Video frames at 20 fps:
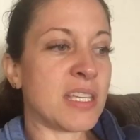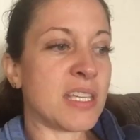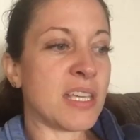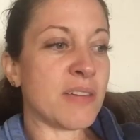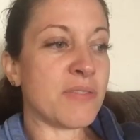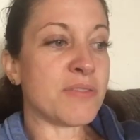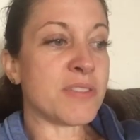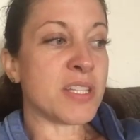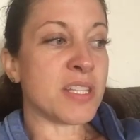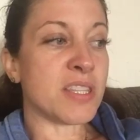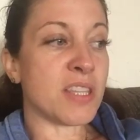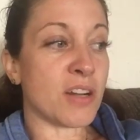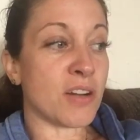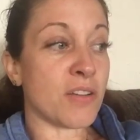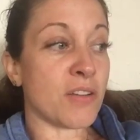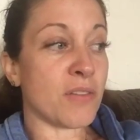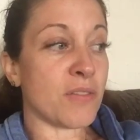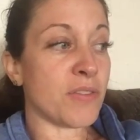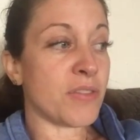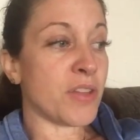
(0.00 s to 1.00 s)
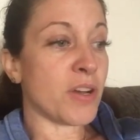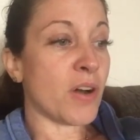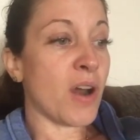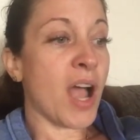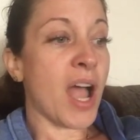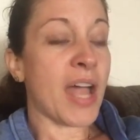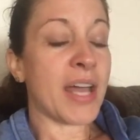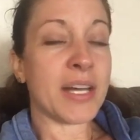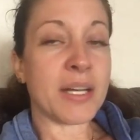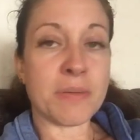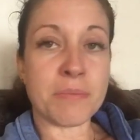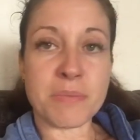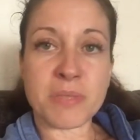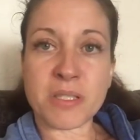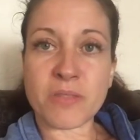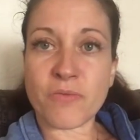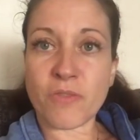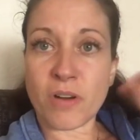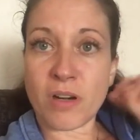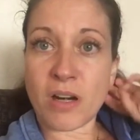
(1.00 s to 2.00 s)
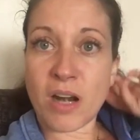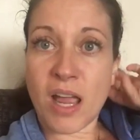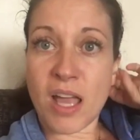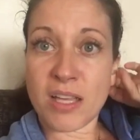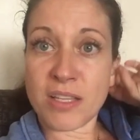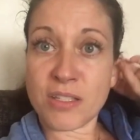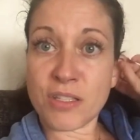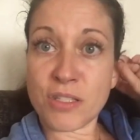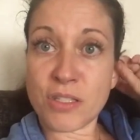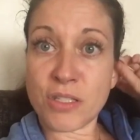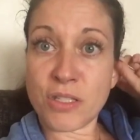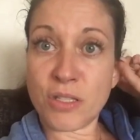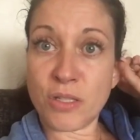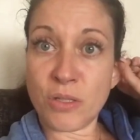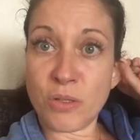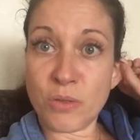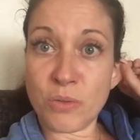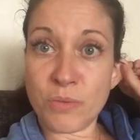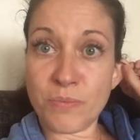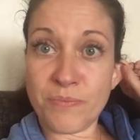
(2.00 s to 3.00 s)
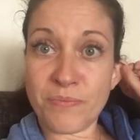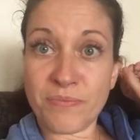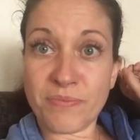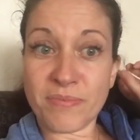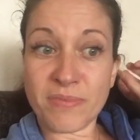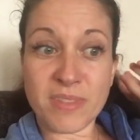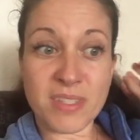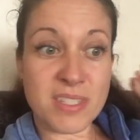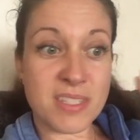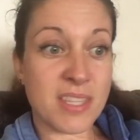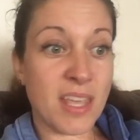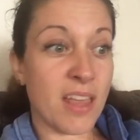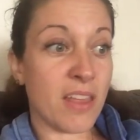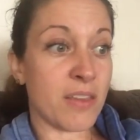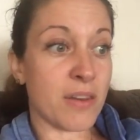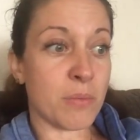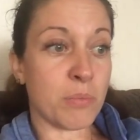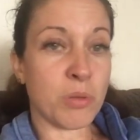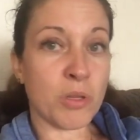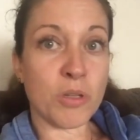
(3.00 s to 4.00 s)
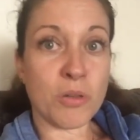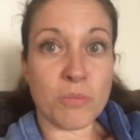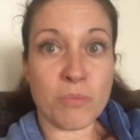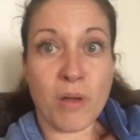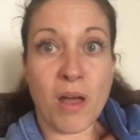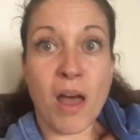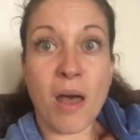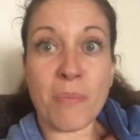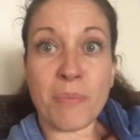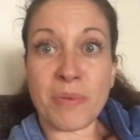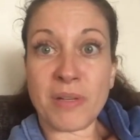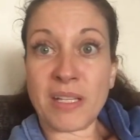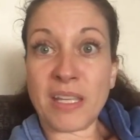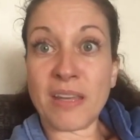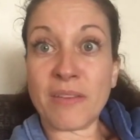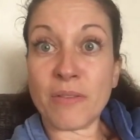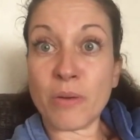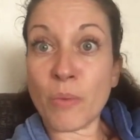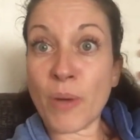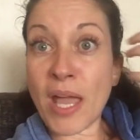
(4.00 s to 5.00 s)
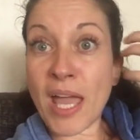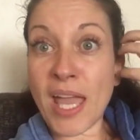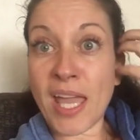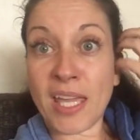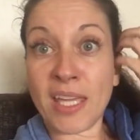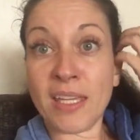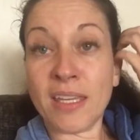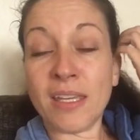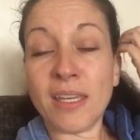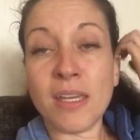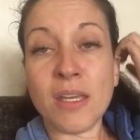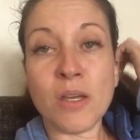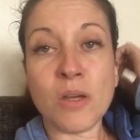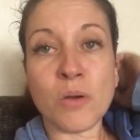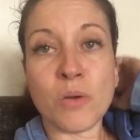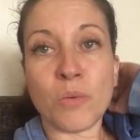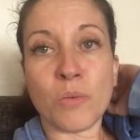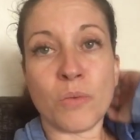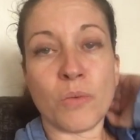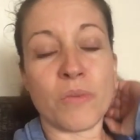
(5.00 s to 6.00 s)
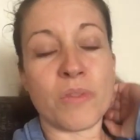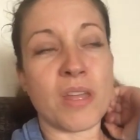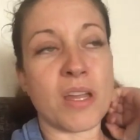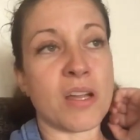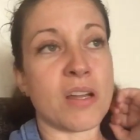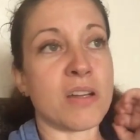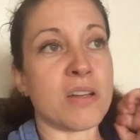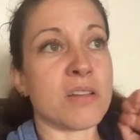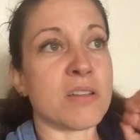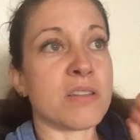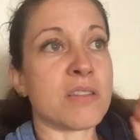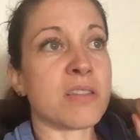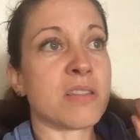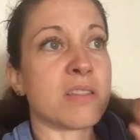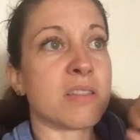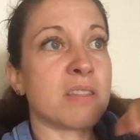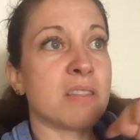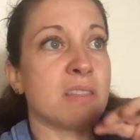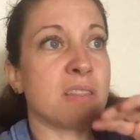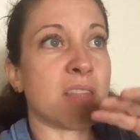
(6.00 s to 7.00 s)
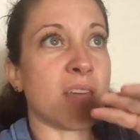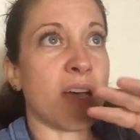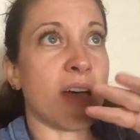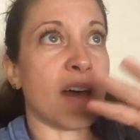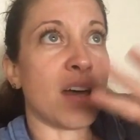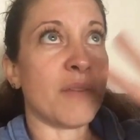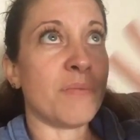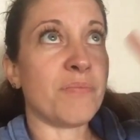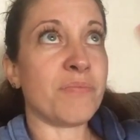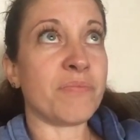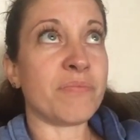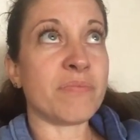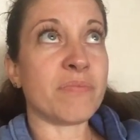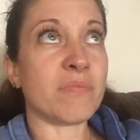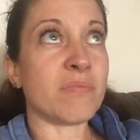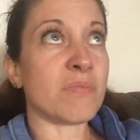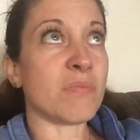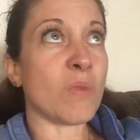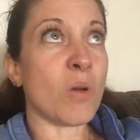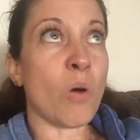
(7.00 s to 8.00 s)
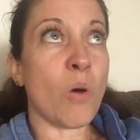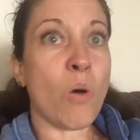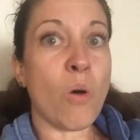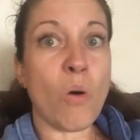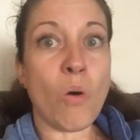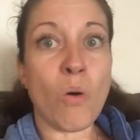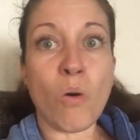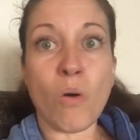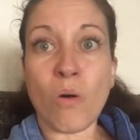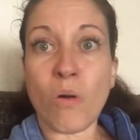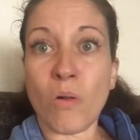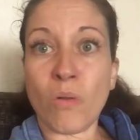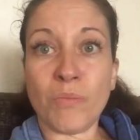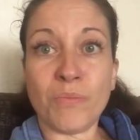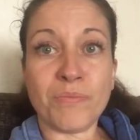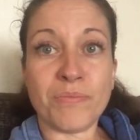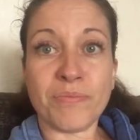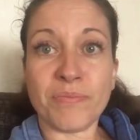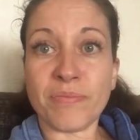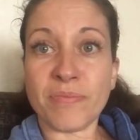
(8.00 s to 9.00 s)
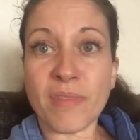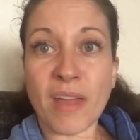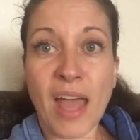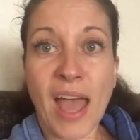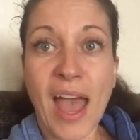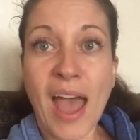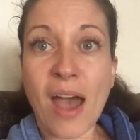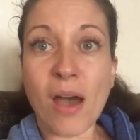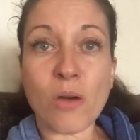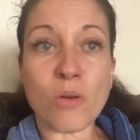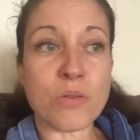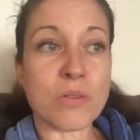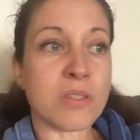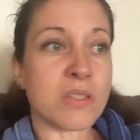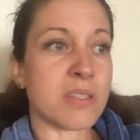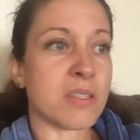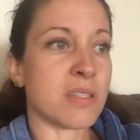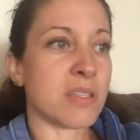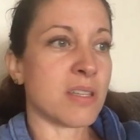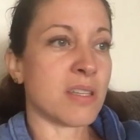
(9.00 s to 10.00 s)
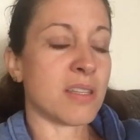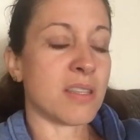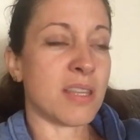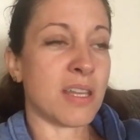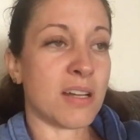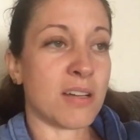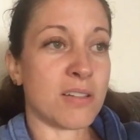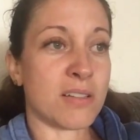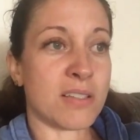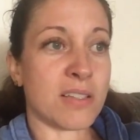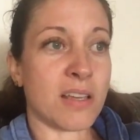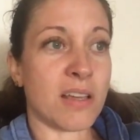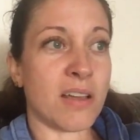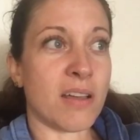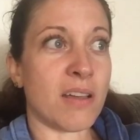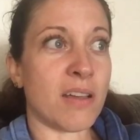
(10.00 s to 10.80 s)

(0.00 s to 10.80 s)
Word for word: gifted their, their items for us to sell in a bloom pop and give away. There's the whole house, there's